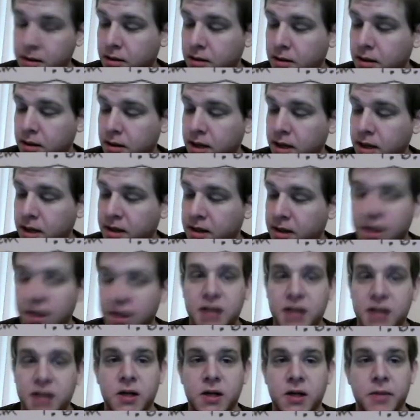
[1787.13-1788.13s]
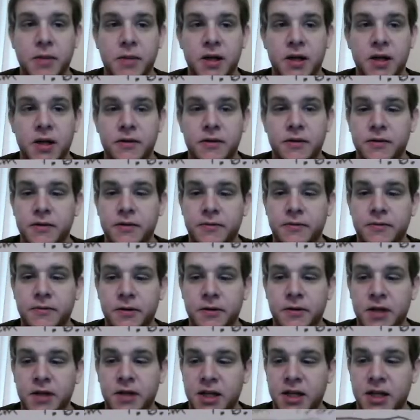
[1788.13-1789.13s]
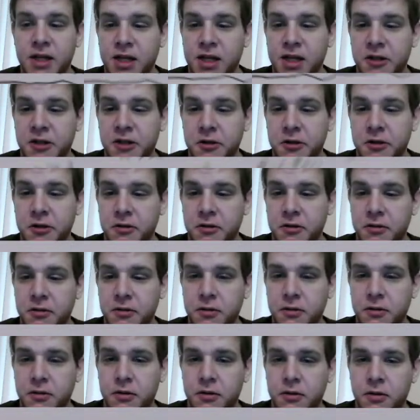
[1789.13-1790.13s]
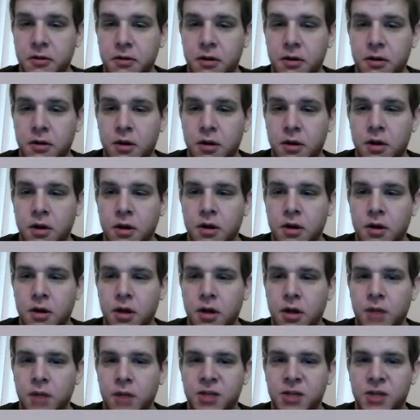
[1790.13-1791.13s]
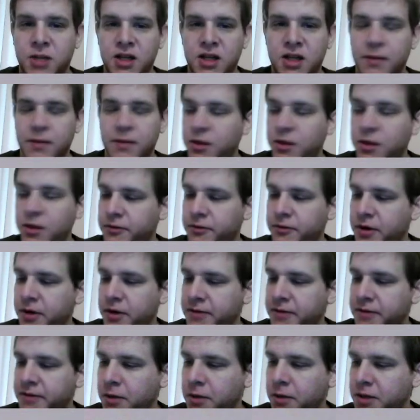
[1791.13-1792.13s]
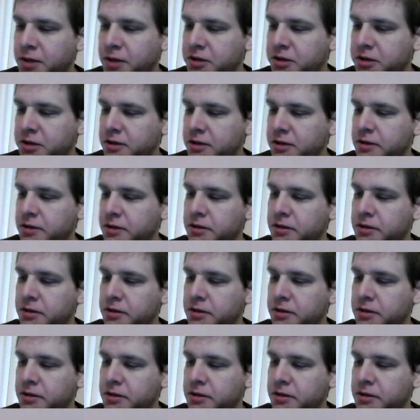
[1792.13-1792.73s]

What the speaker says: I think that's going to be it for today's lecture. Please let me know if you have any questions.